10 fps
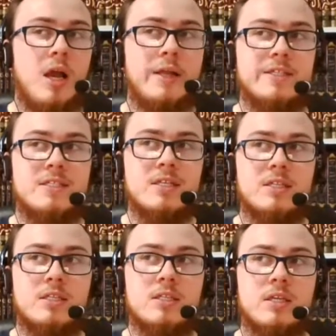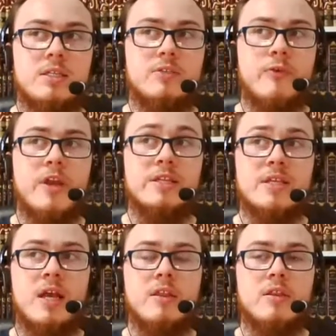And it's very
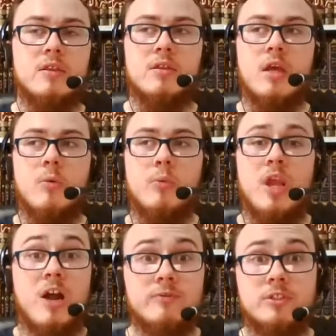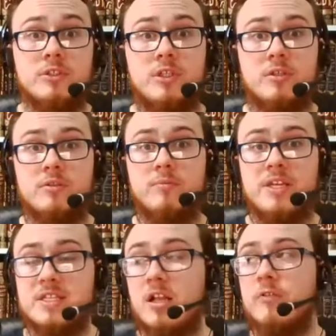sad that we haven't done it,
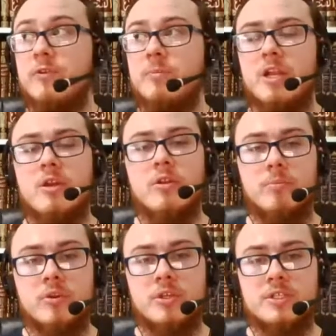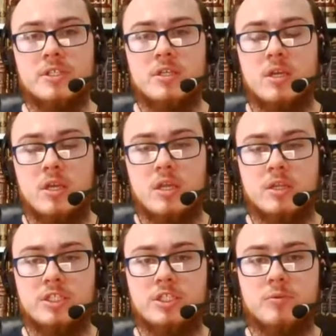myself and many other brothers. And
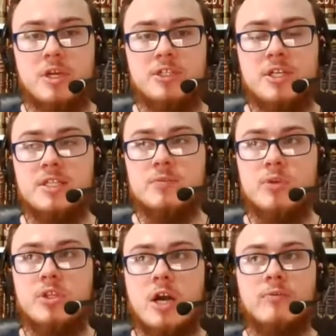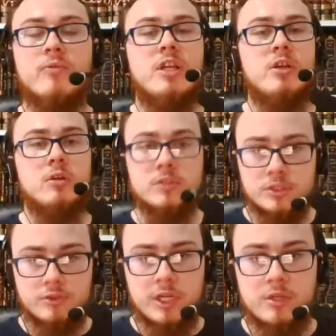the situation is we haven't really
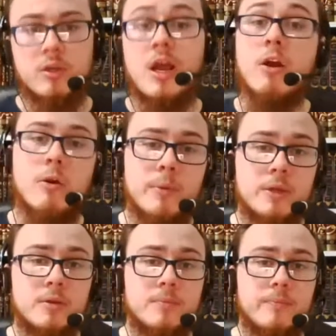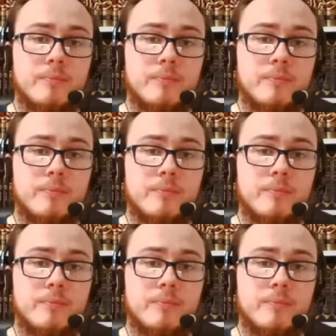concentrated on Arabic.